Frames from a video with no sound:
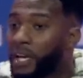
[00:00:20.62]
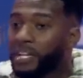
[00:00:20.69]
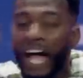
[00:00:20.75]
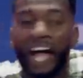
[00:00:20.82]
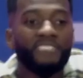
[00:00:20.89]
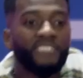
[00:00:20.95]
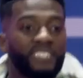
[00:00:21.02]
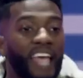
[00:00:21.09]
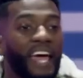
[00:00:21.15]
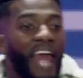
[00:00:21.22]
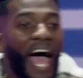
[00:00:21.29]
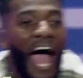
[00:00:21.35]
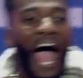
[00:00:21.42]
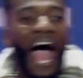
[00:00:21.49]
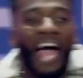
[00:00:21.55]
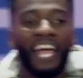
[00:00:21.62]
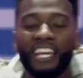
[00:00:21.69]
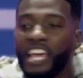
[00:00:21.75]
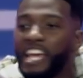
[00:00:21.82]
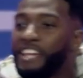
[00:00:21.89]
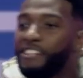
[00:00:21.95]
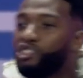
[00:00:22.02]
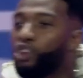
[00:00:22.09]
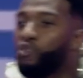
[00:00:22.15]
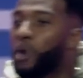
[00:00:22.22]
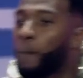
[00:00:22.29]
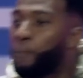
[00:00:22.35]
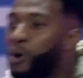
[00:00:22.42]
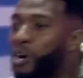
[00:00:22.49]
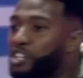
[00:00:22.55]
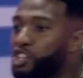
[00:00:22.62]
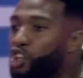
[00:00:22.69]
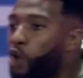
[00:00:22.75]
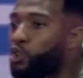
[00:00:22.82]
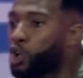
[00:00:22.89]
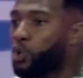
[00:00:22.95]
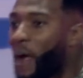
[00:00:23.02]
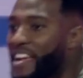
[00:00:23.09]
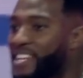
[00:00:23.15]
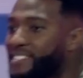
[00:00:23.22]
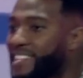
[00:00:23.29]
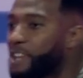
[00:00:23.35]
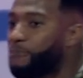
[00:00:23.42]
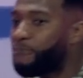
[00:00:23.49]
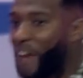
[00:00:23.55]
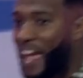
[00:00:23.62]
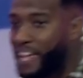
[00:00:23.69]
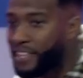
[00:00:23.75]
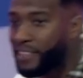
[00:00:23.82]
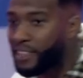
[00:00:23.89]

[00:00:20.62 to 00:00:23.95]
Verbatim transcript: God said, I need you to put your crazy faith